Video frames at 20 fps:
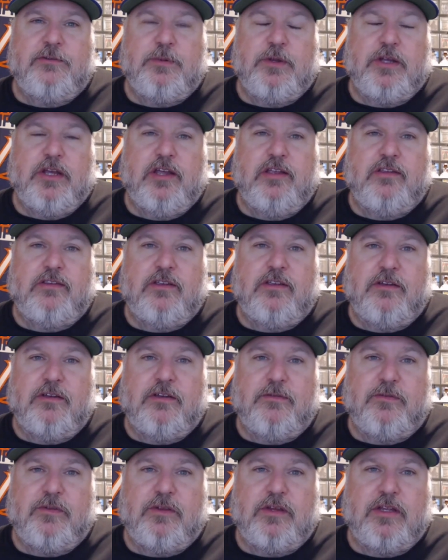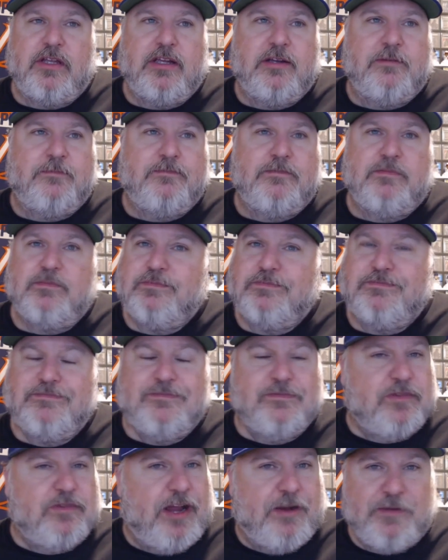because of the
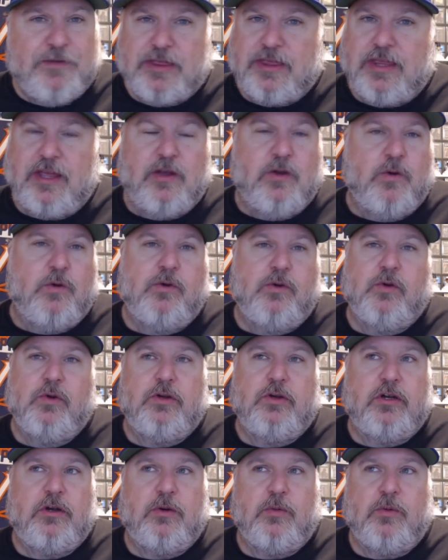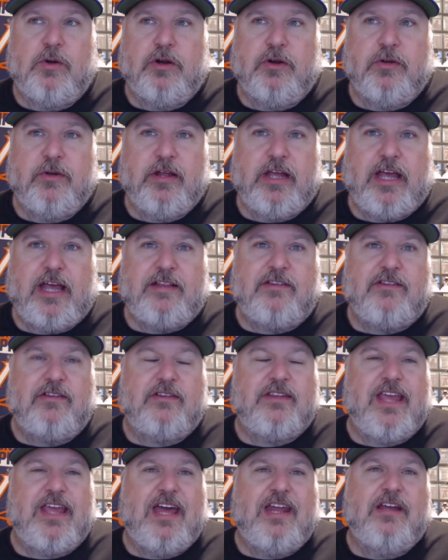everything going on in the world, I
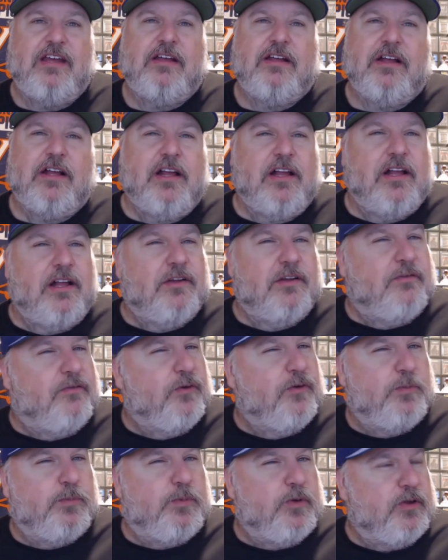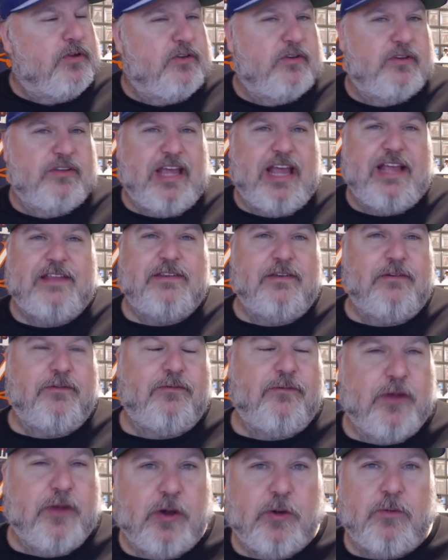just kind of football just hasn't
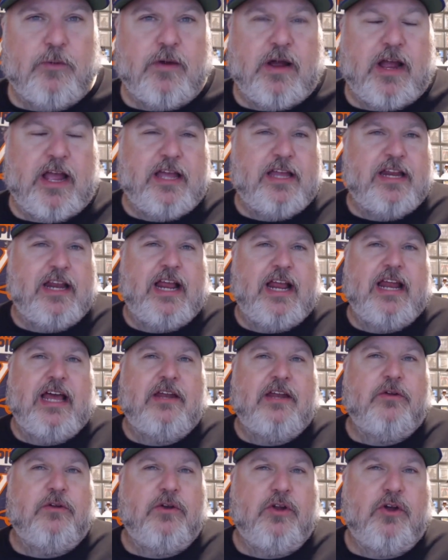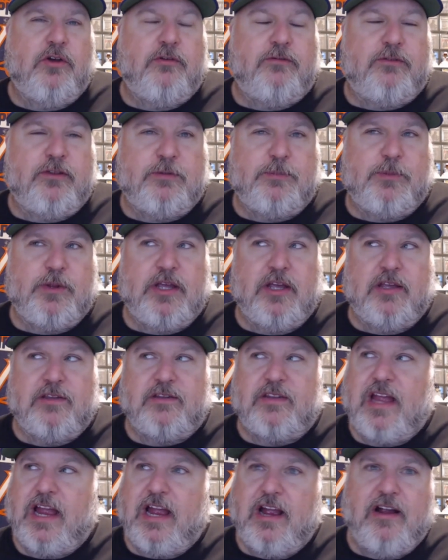felt right. And I don't know if it's
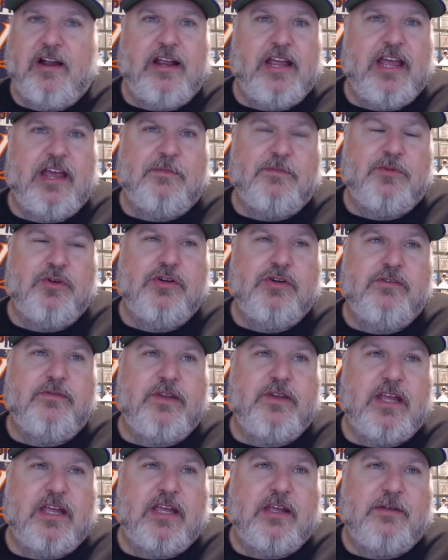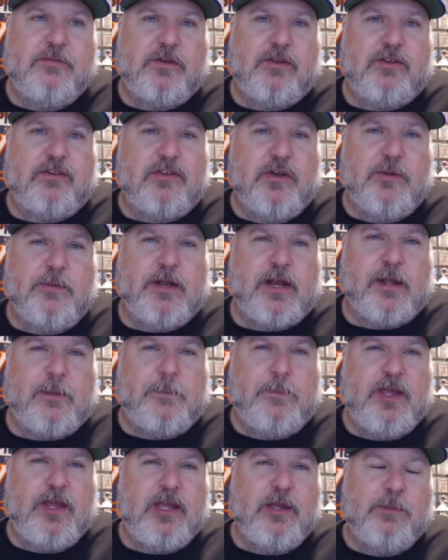because the area I moved in with so many
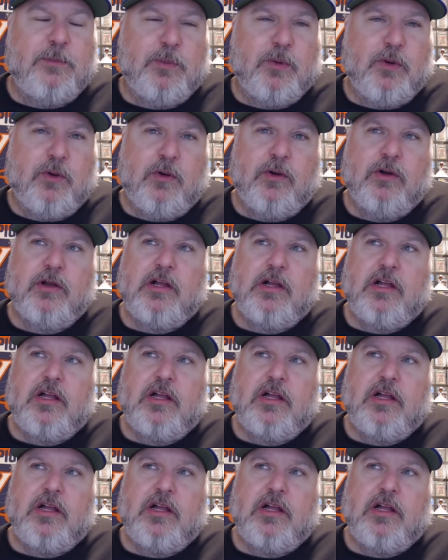people.